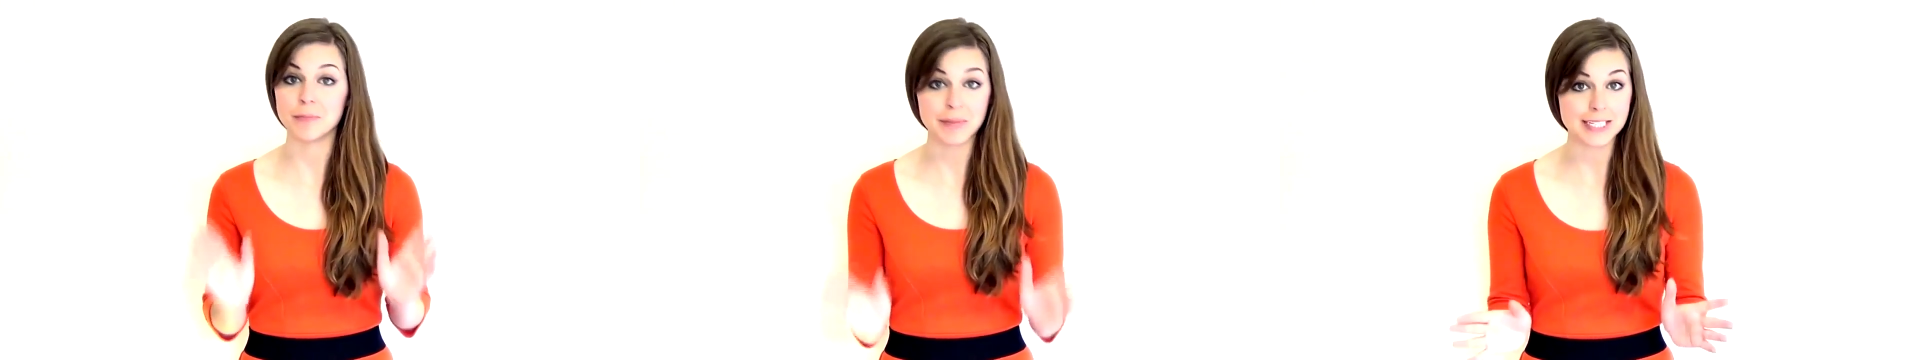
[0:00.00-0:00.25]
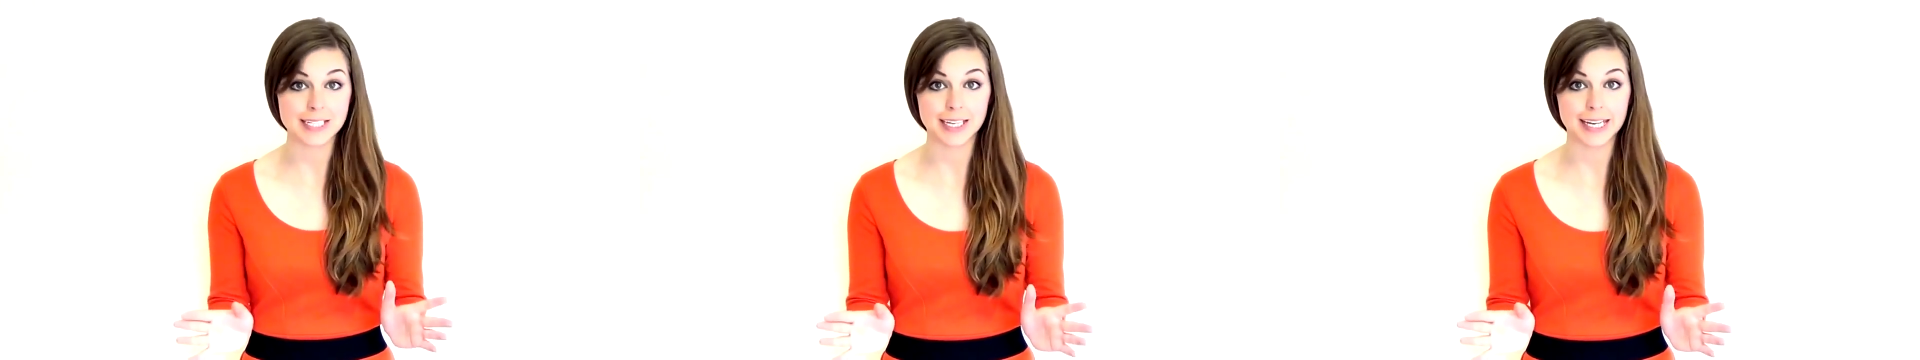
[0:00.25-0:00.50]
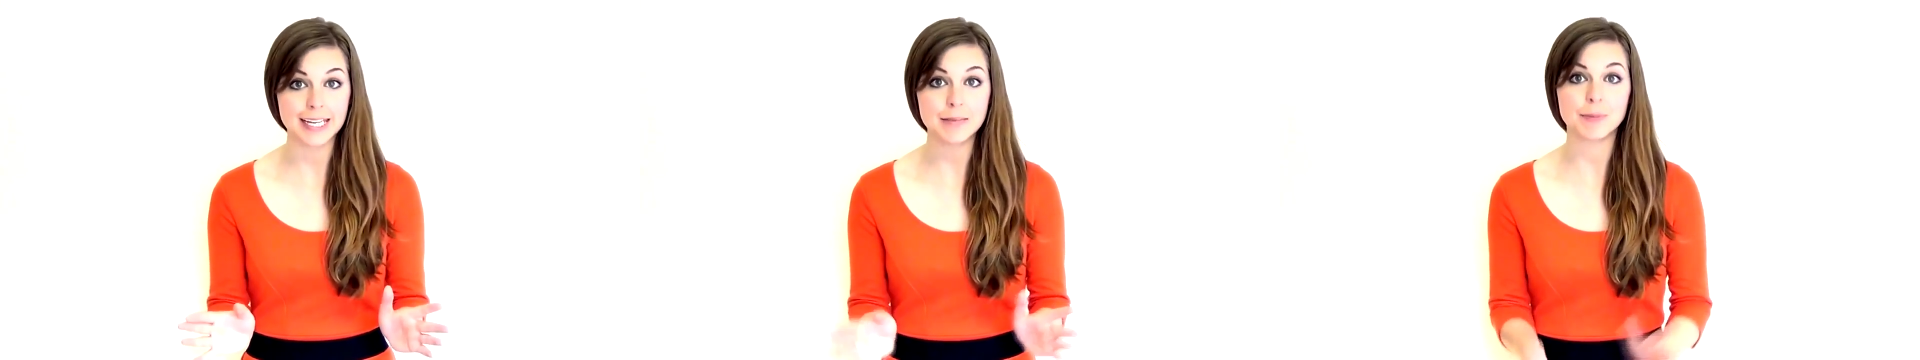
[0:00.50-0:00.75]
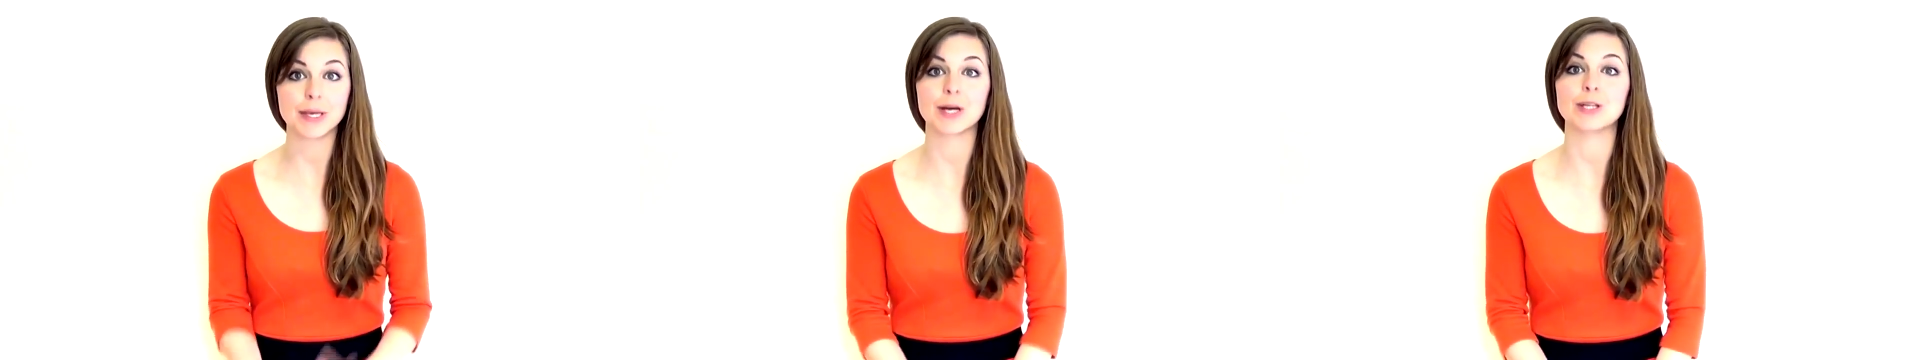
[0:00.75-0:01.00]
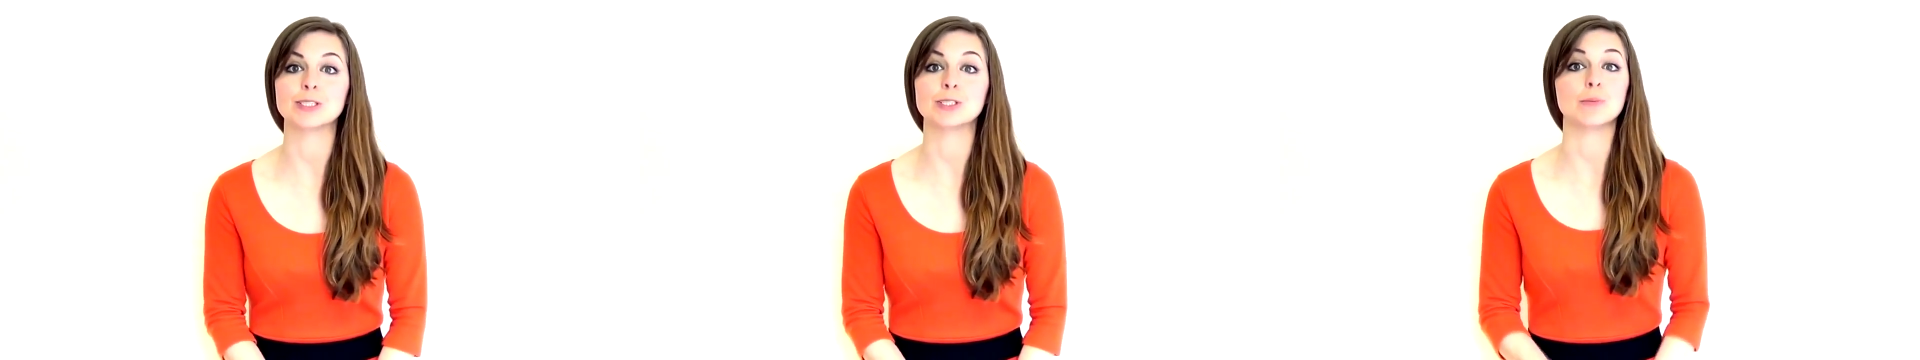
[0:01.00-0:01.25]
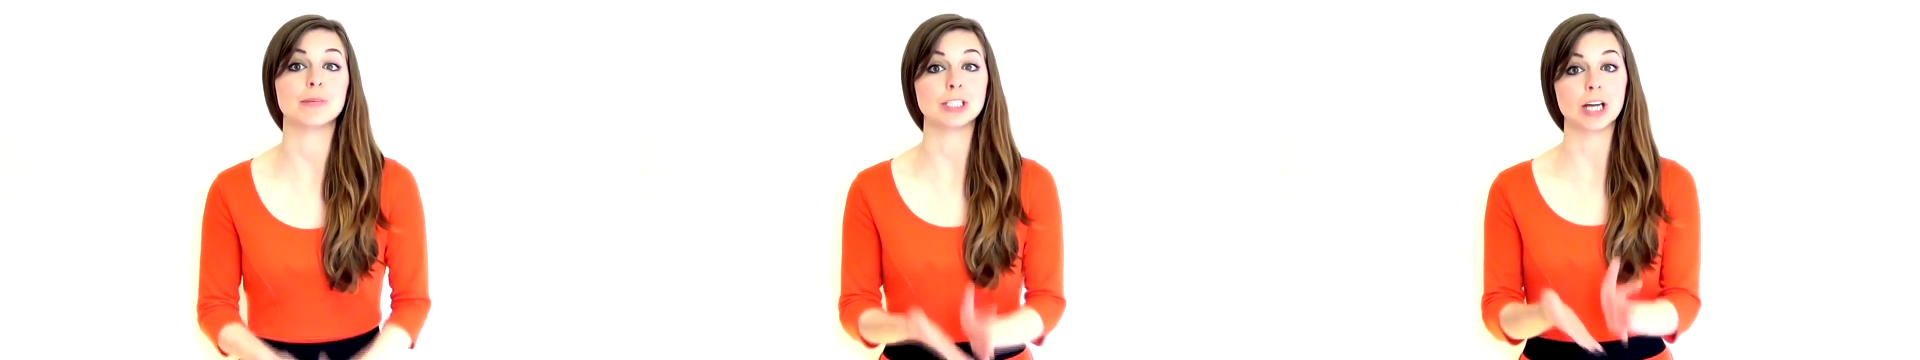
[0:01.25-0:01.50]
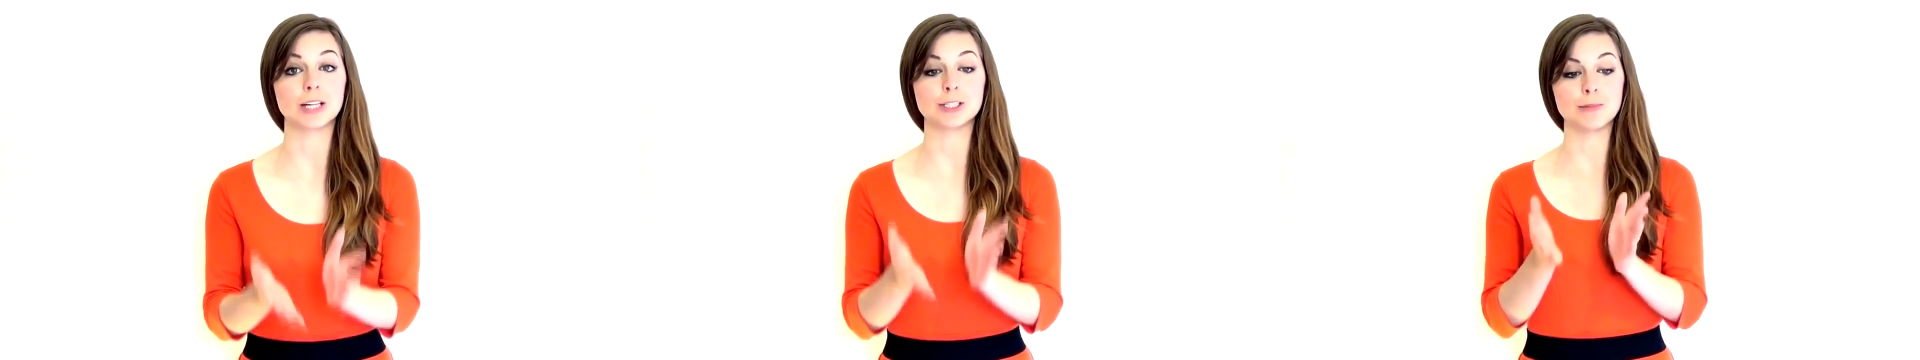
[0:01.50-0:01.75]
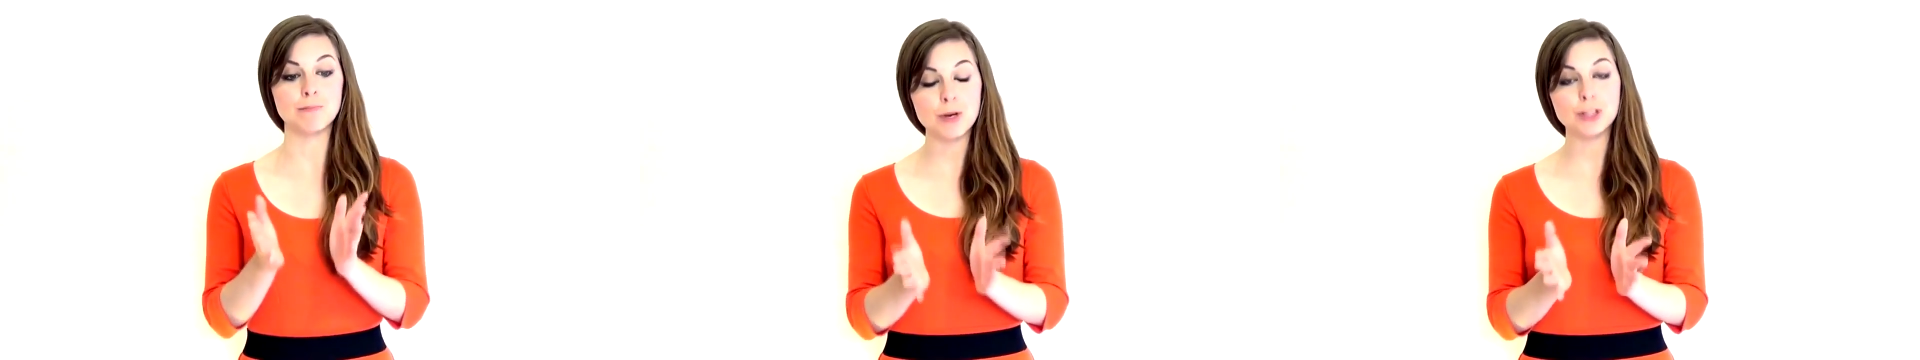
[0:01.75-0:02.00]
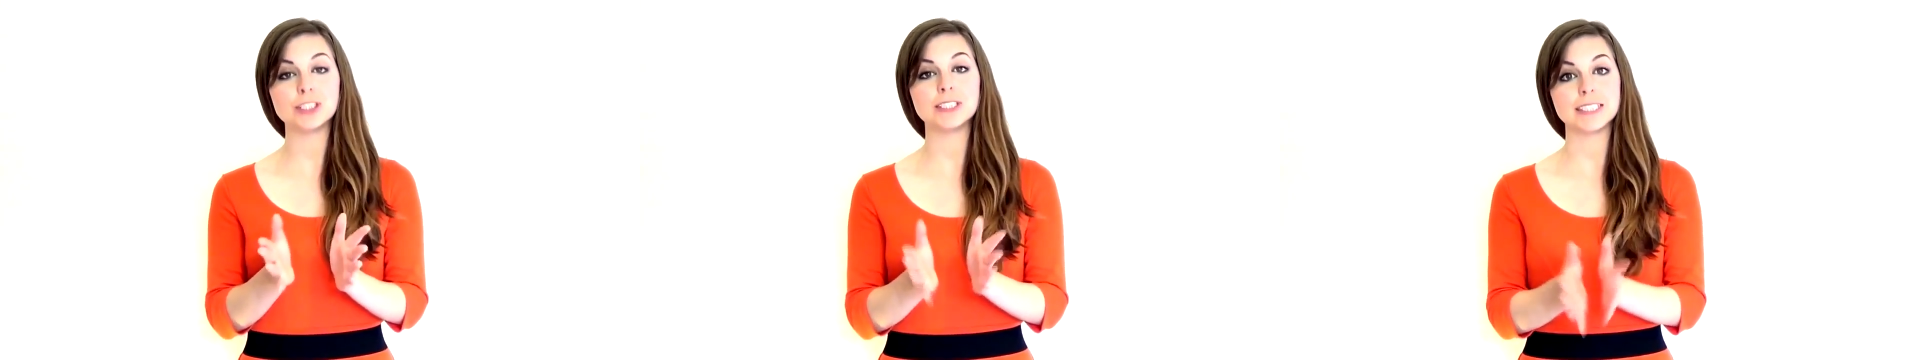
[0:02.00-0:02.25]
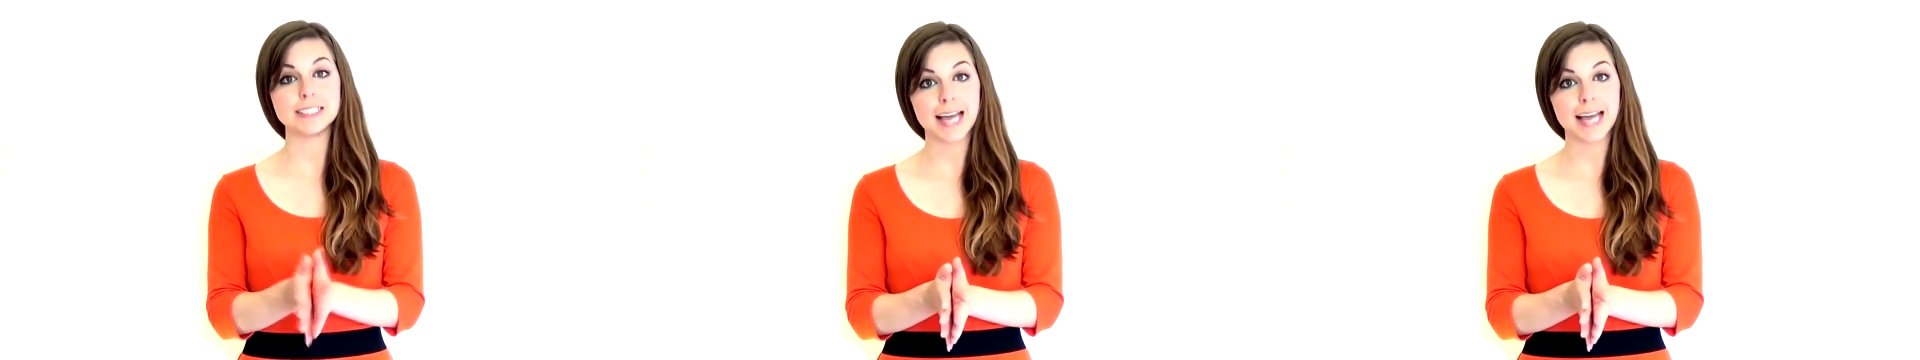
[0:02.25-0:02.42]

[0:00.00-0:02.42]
immediately because you'll be charged emergency